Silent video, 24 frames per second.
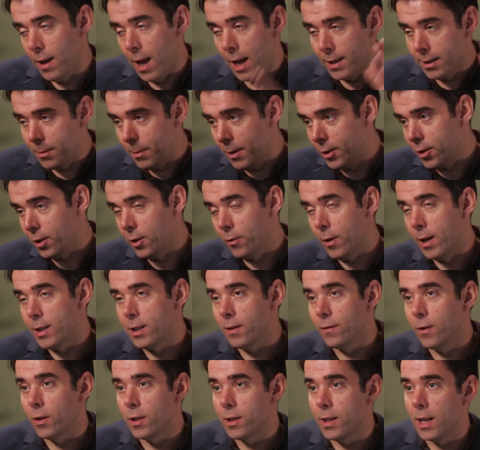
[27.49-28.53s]
not to mention the
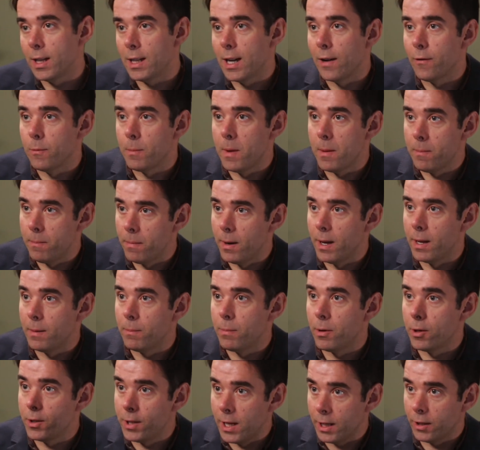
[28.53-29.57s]
rest of our state government,
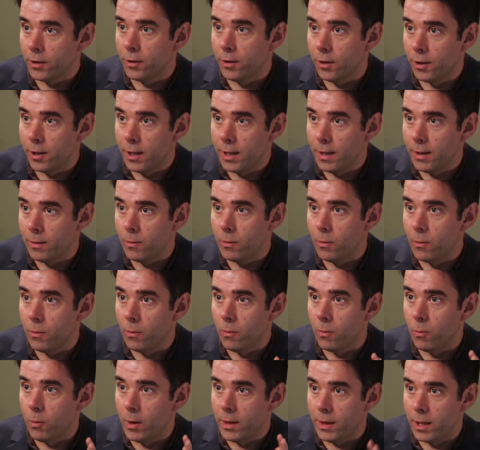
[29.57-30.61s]
but particularly
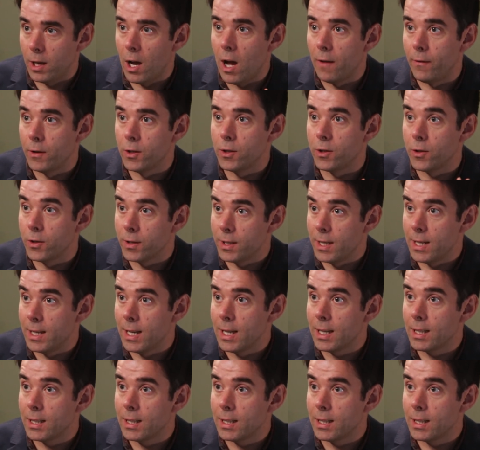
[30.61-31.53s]
with the office you're seeking.